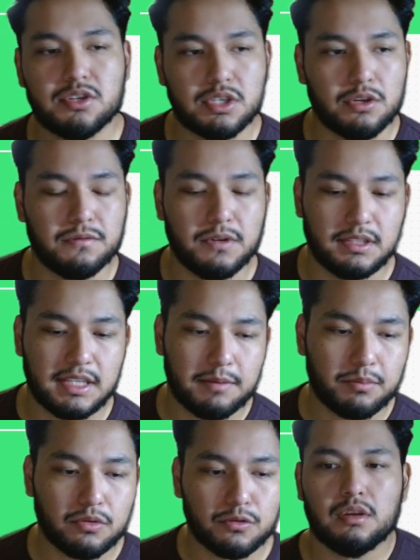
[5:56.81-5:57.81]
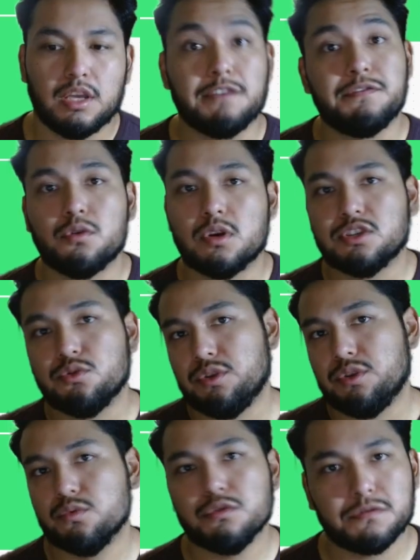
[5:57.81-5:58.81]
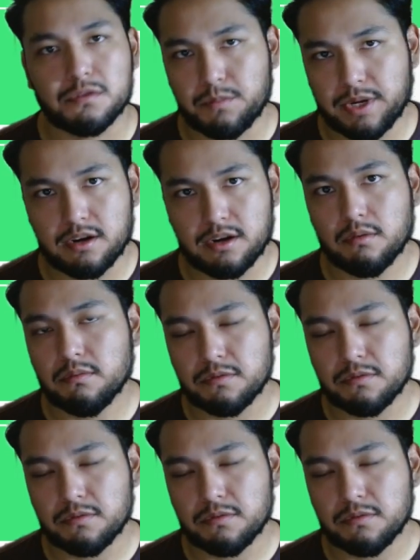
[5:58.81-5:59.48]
So for example, if you are doing roof repair,